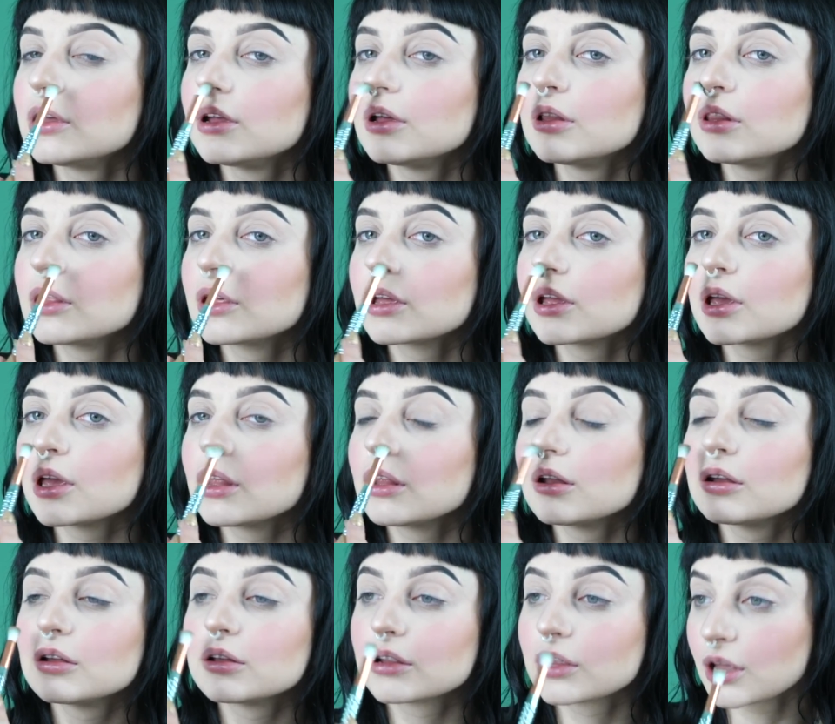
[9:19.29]
and then
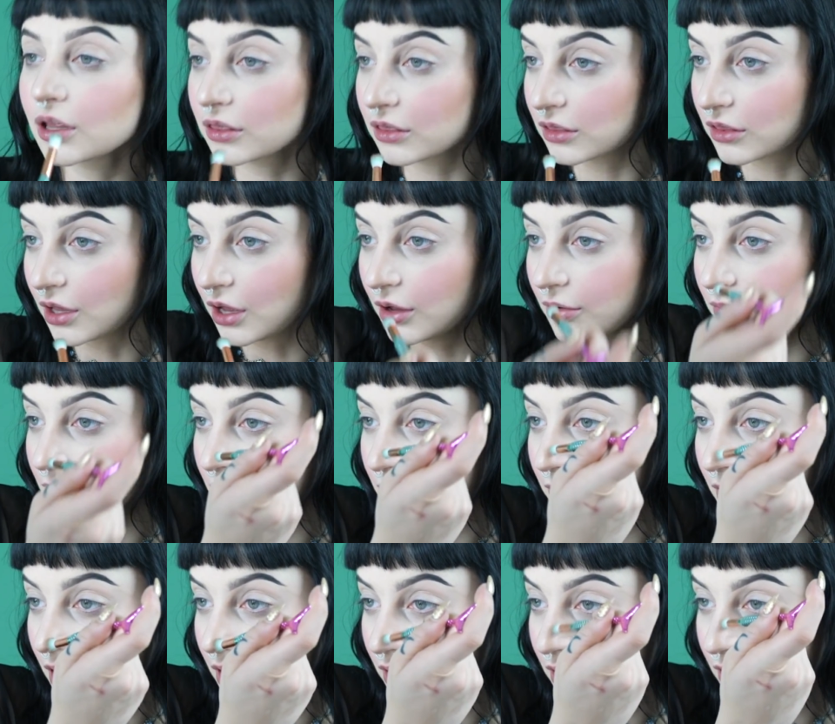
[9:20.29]
get that
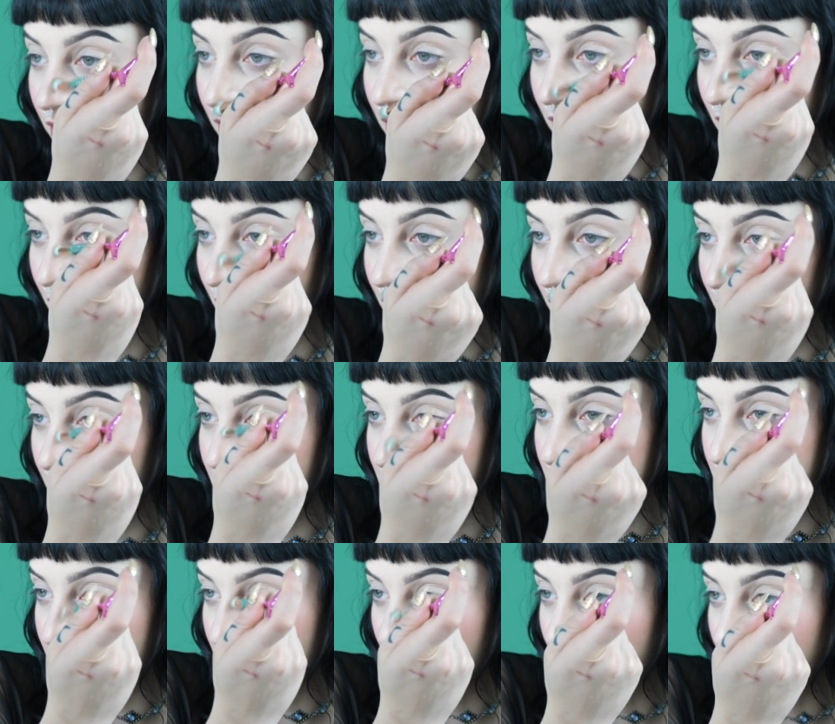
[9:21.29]
little
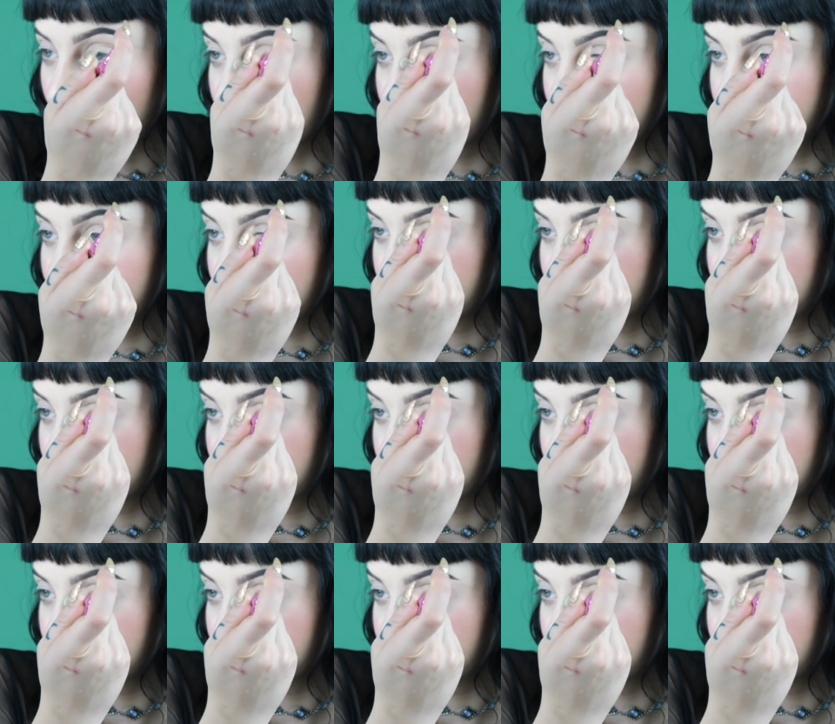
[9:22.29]
spot.